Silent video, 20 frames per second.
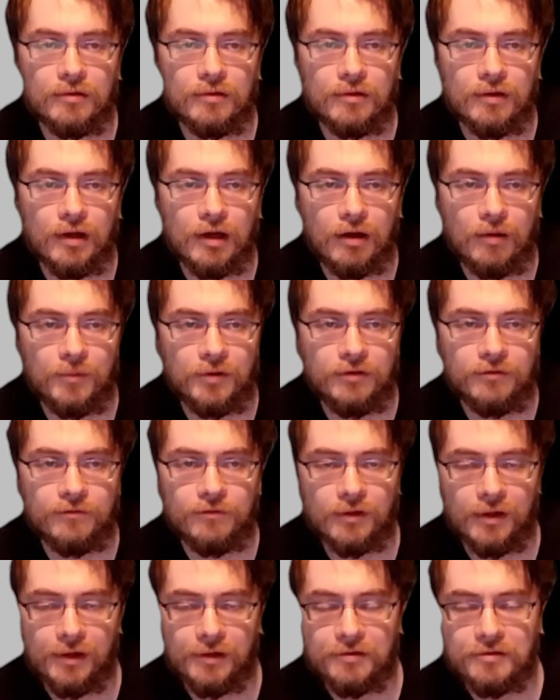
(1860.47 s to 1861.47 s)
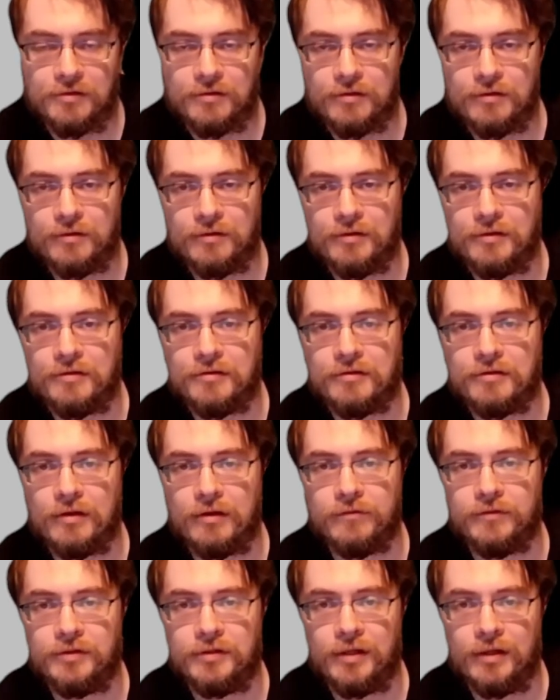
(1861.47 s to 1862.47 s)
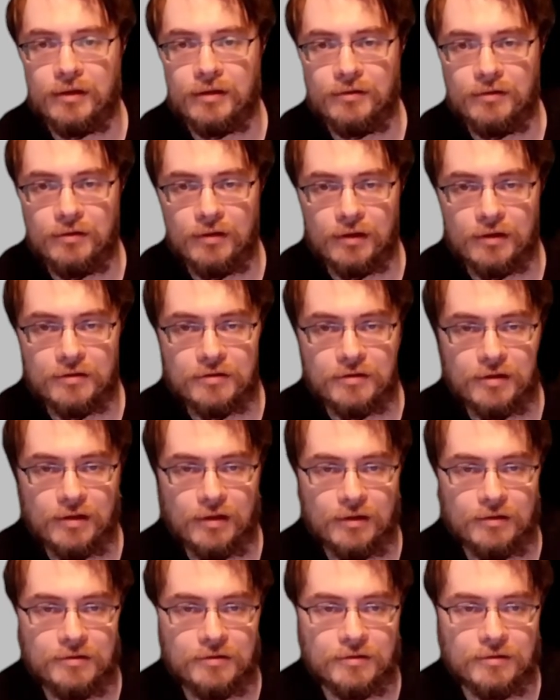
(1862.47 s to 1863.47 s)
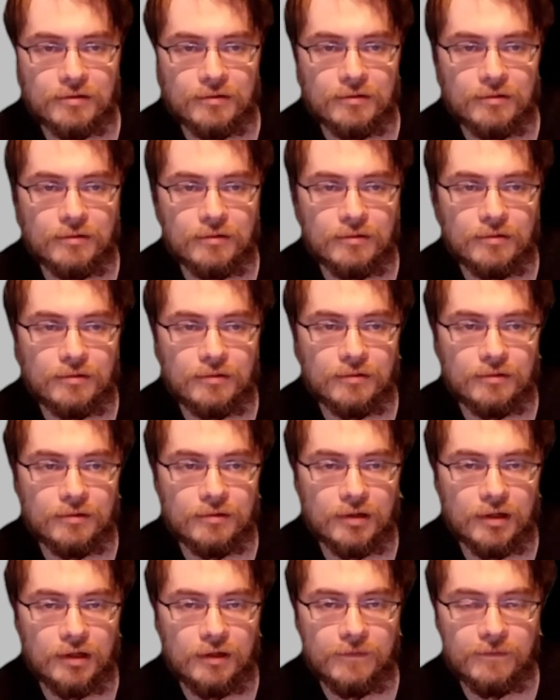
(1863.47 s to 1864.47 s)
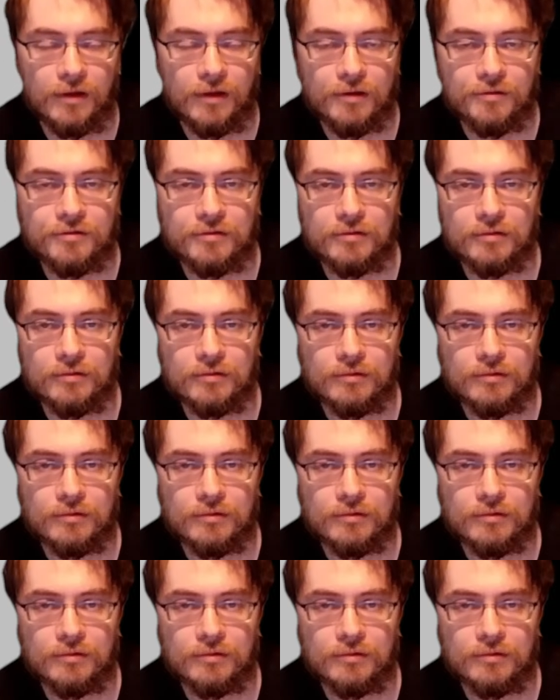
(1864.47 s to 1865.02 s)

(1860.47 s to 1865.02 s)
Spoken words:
how many flights there is every day in the United States, 90,000.